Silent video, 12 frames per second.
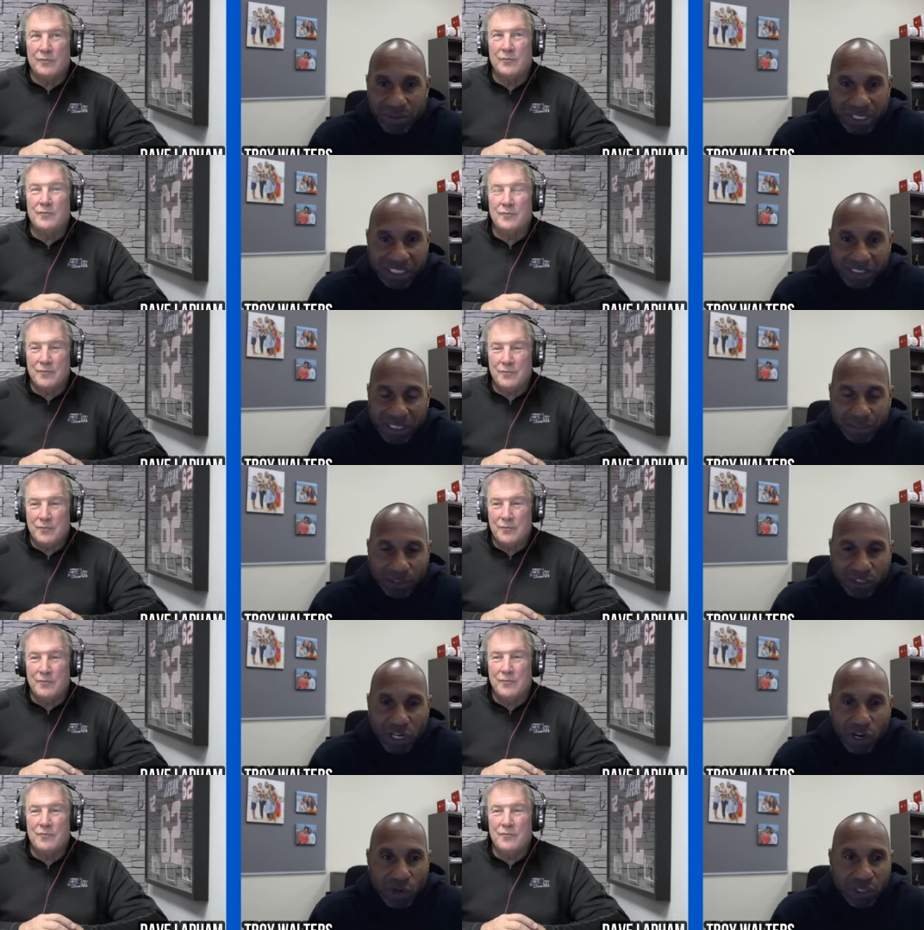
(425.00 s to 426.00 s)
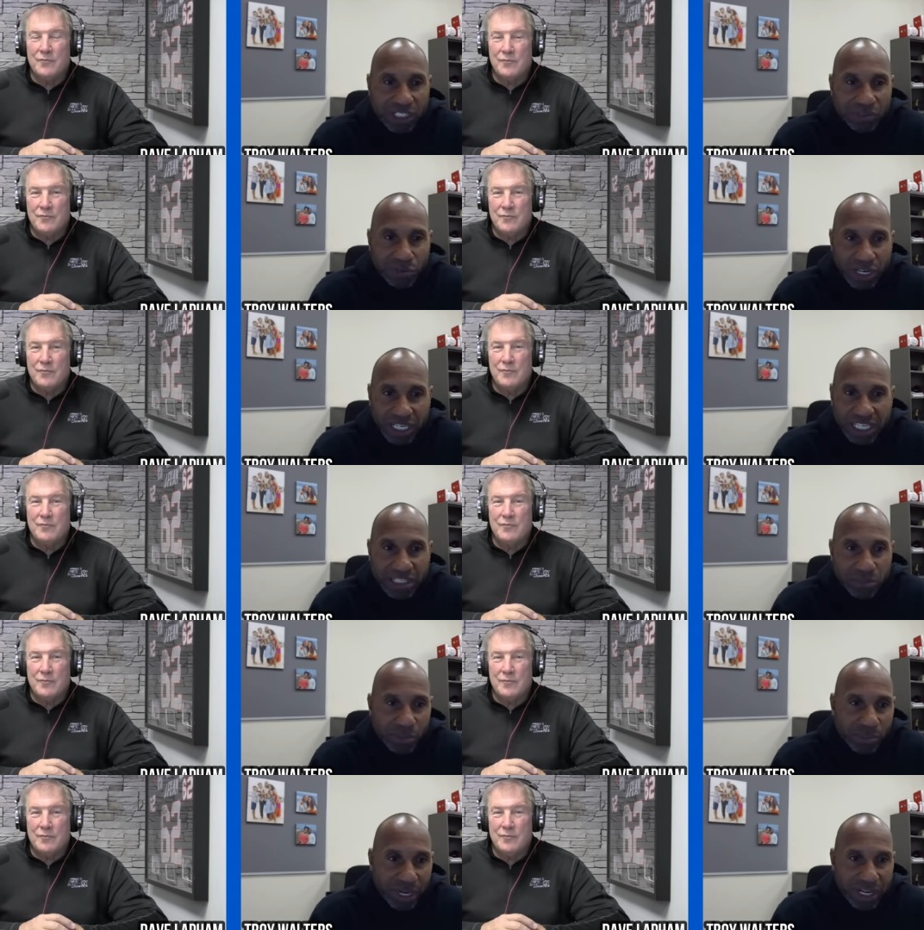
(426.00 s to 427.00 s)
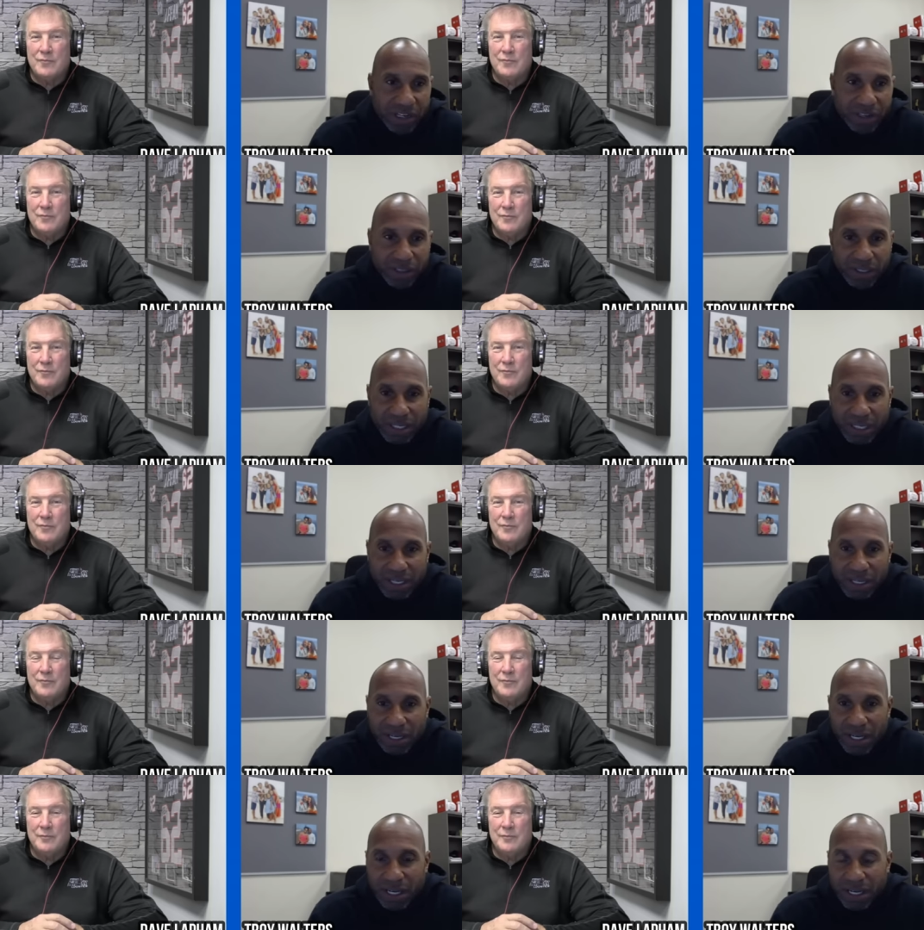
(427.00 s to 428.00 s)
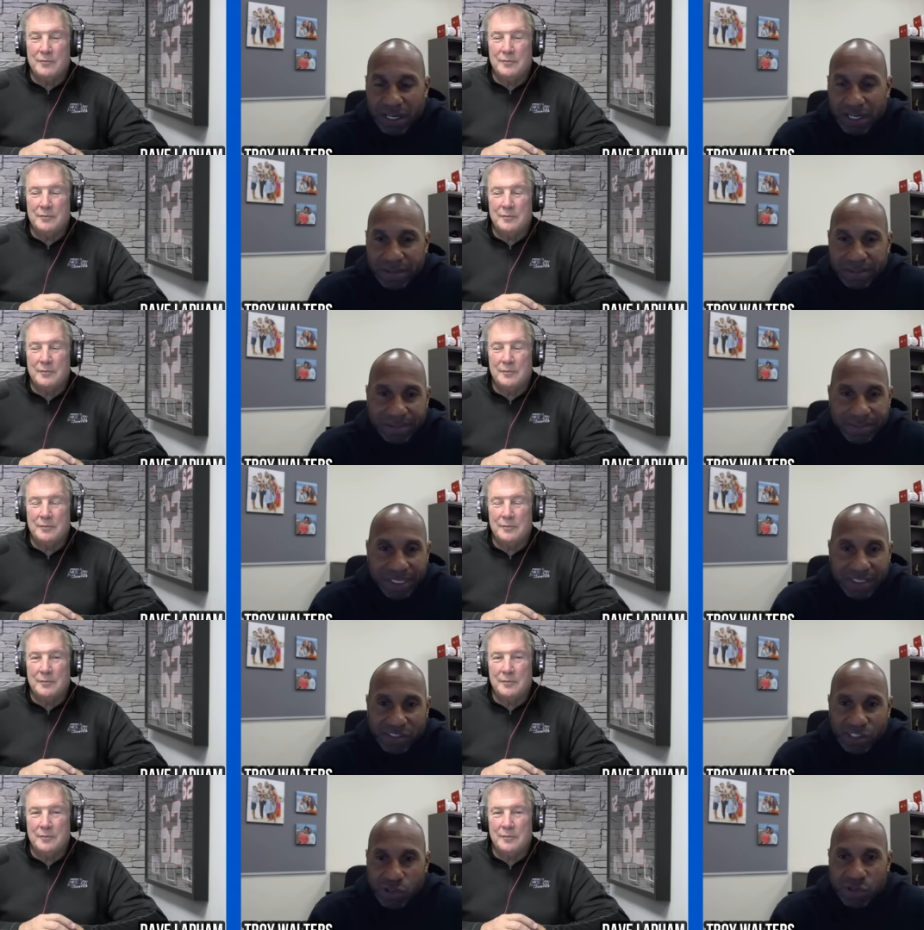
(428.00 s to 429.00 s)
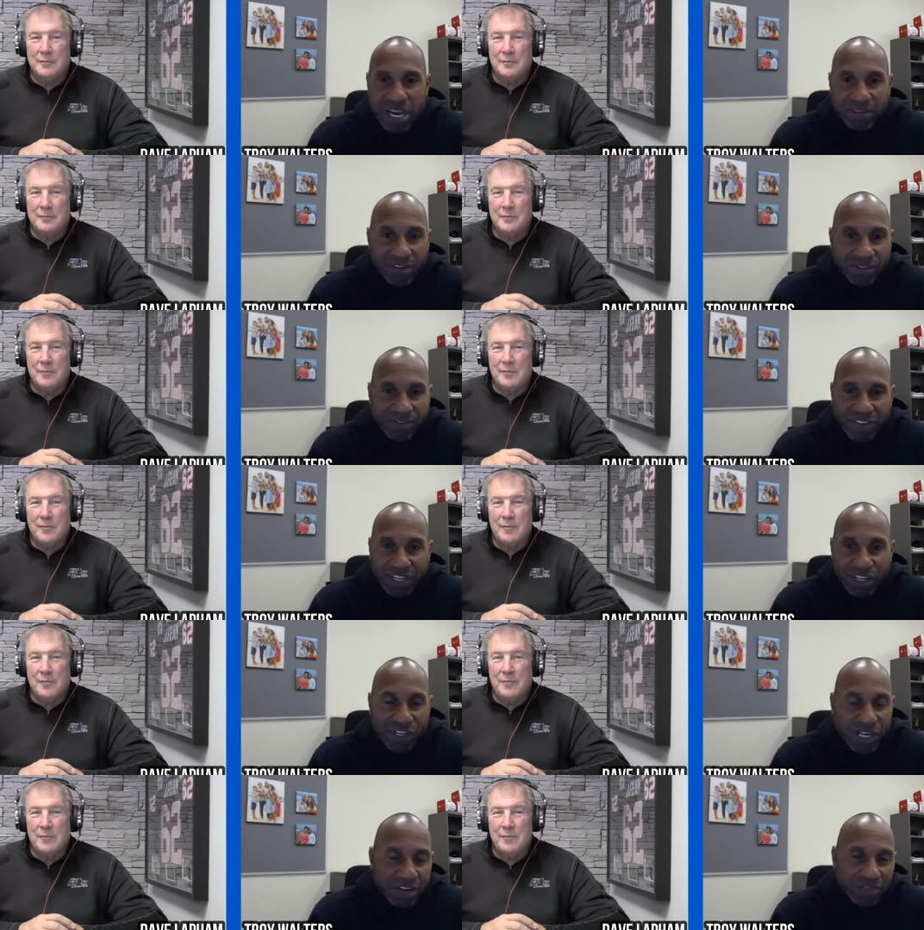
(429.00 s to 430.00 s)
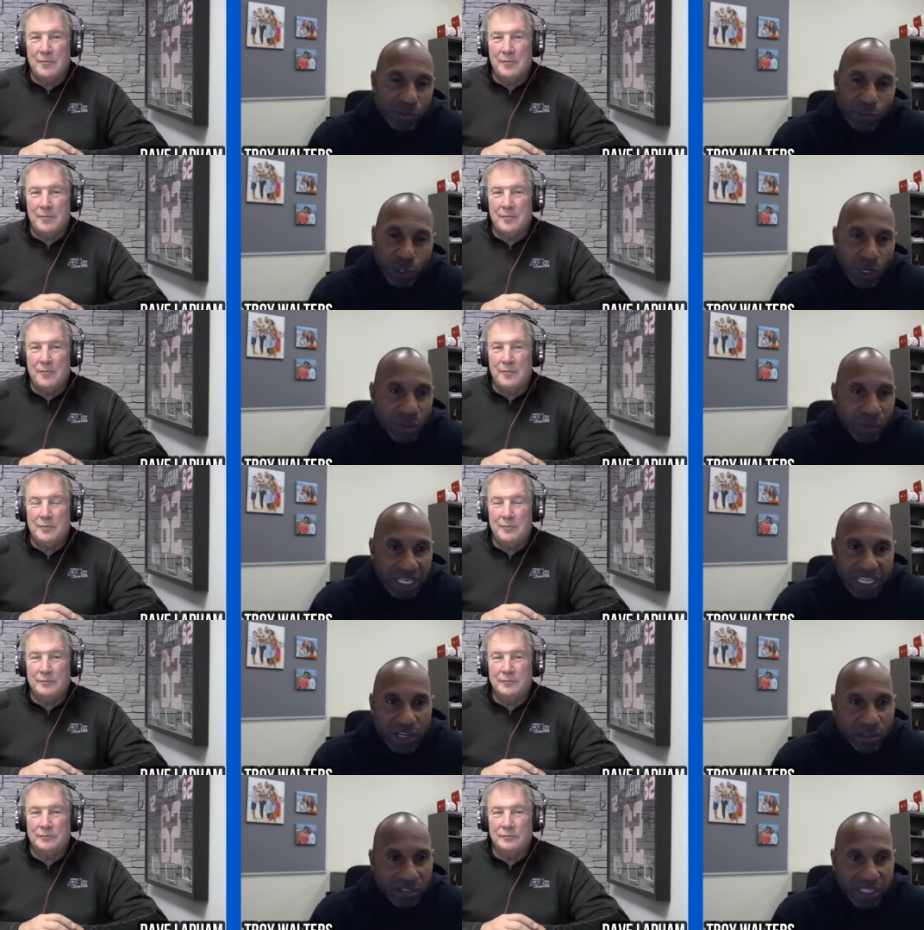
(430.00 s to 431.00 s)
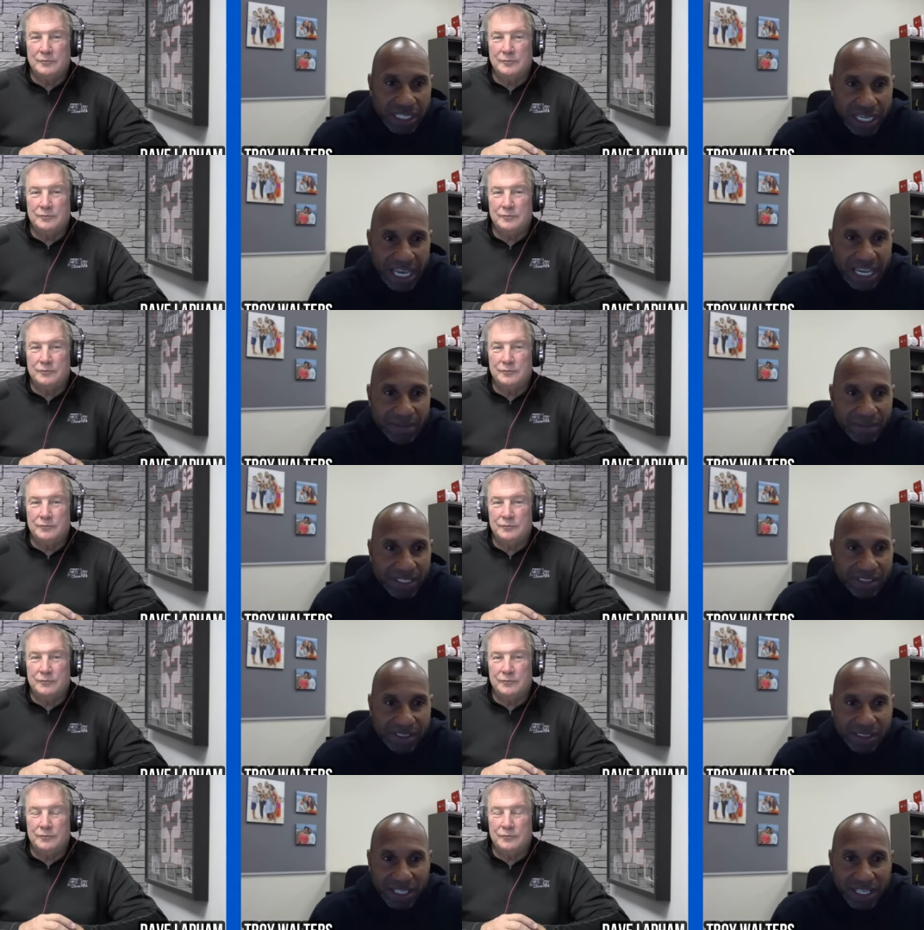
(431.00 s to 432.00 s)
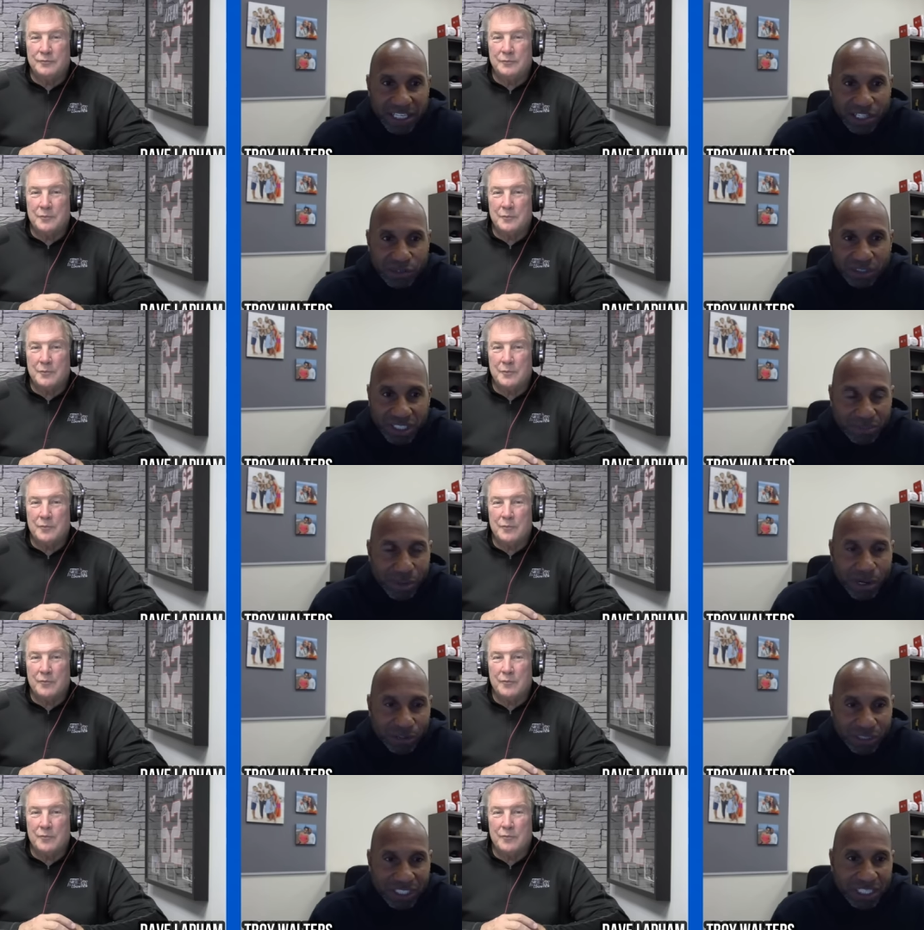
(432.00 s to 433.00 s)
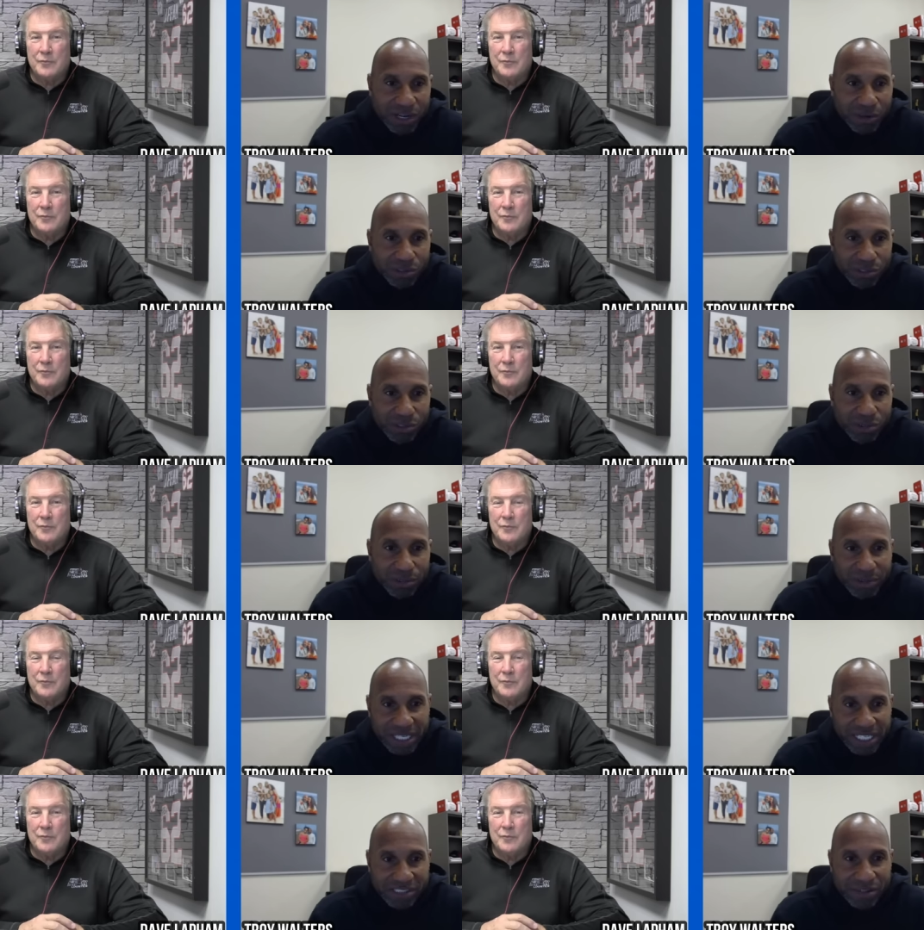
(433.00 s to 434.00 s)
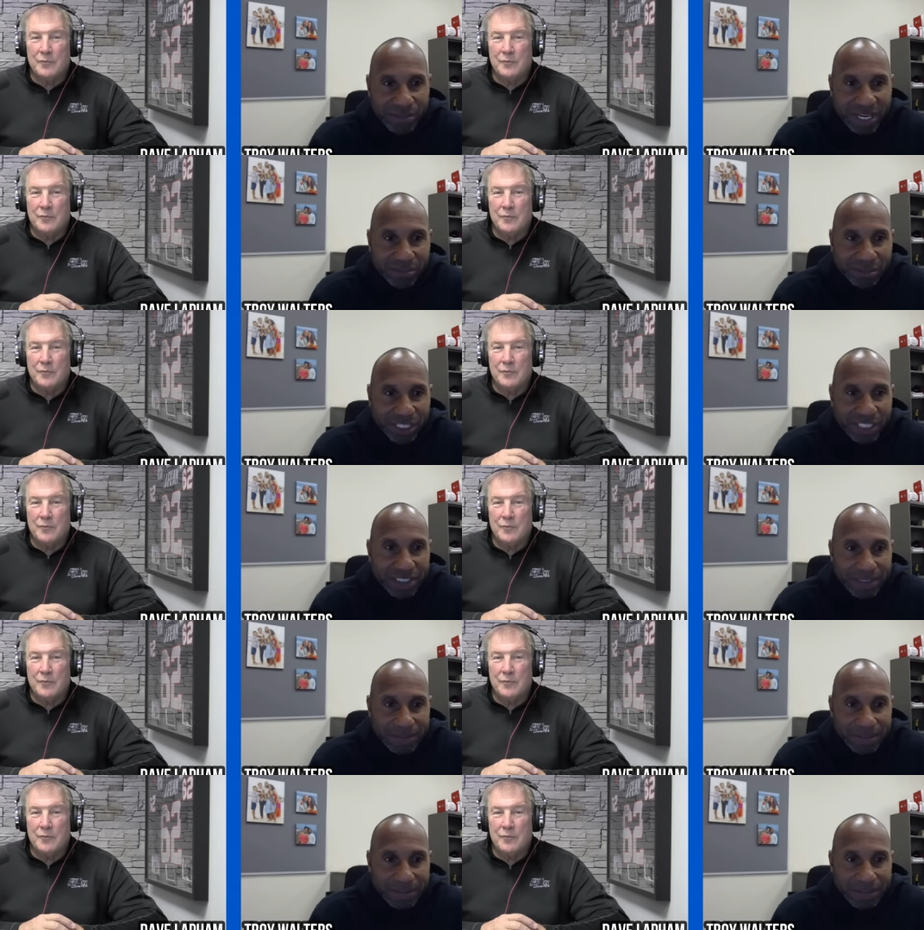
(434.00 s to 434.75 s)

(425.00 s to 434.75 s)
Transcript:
Speaker 1: when his number's called, he's ready, he's prepared. Um, and so you never fear, you never worry when he goes in the game because usually the ball's going to go to him and he's going to make a play.